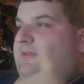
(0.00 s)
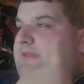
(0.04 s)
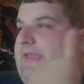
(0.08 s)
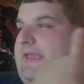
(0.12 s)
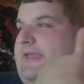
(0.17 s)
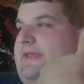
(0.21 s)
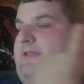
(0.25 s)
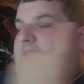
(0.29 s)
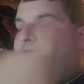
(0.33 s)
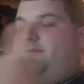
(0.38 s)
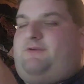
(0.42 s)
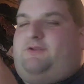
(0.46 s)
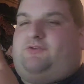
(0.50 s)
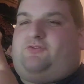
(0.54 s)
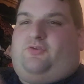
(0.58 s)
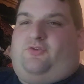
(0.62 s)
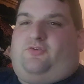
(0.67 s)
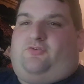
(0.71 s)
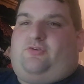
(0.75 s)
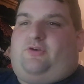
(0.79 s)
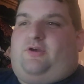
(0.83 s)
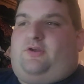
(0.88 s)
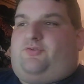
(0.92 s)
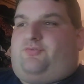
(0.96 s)
and it
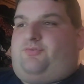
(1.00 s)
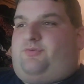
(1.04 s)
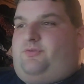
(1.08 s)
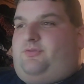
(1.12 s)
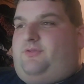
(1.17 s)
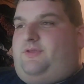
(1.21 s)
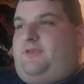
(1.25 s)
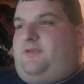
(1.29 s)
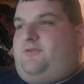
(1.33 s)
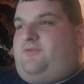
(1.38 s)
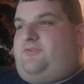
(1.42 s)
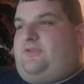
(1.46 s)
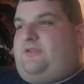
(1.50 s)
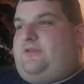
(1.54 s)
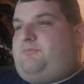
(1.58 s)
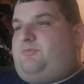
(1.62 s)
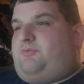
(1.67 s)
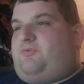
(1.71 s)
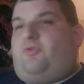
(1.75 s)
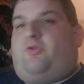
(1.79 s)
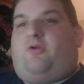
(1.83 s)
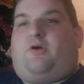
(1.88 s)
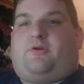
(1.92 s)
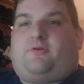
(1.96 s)
eventually saw its release and it
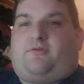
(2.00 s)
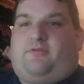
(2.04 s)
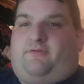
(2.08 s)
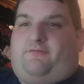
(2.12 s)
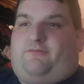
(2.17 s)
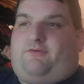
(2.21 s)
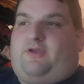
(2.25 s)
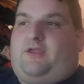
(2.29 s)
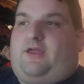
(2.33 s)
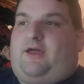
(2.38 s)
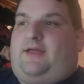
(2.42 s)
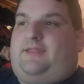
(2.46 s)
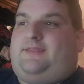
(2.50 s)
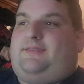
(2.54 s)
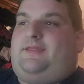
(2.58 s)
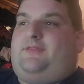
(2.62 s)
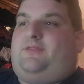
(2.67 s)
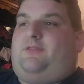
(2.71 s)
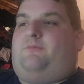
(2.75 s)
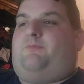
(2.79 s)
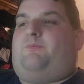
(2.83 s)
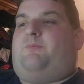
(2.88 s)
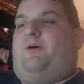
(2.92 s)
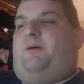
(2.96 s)
was largely forgotten
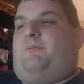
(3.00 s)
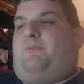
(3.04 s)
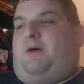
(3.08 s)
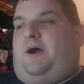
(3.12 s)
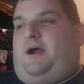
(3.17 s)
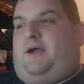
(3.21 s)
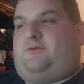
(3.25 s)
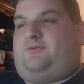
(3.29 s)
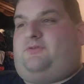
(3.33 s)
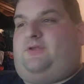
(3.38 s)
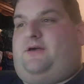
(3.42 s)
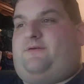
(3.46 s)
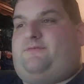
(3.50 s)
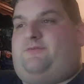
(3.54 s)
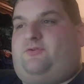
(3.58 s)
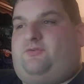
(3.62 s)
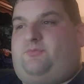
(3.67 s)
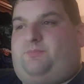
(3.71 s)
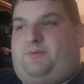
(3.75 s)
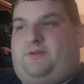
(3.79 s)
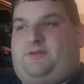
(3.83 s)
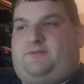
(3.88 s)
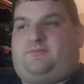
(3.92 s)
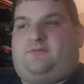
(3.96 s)
at the box
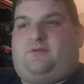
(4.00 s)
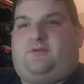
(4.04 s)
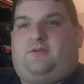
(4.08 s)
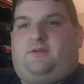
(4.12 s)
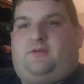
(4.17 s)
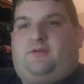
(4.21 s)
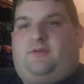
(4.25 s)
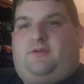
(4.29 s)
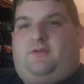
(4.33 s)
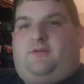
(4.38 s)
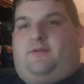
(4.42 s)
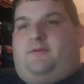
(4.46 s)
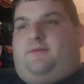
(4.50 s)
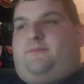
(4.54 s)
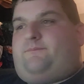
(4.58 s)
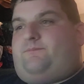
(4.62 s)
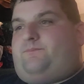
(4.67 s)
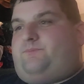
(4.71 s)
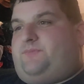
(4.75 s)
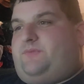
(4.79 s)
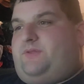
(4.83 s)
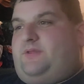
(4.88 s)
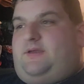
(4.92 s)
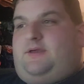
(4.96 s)
office, but
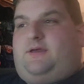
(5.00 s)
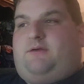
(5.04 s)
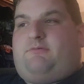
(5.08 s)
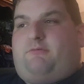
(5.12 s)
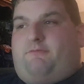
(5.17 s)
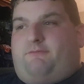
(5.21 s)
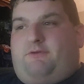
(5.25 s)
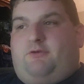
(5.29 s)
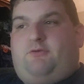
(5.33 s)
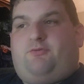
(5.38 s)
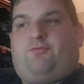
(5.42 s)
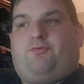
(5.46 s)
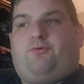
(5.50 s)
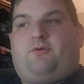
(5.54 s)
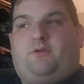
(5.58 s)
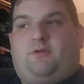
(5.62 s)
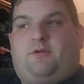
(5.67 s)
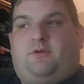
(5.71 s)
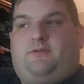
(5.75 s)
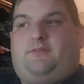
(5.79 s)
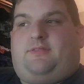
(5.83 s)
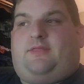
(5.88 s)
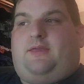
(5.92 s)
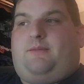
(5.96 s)
uh, reviews for it
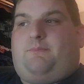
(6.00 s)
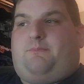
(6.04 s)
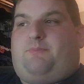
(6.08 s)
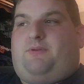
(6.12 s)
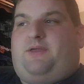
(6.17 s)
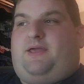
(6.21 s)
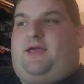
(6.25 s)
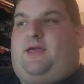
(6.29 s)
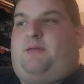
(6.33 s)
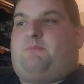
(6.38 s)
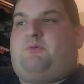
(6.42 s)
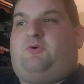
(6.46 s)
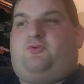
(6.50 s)
aren't that bad.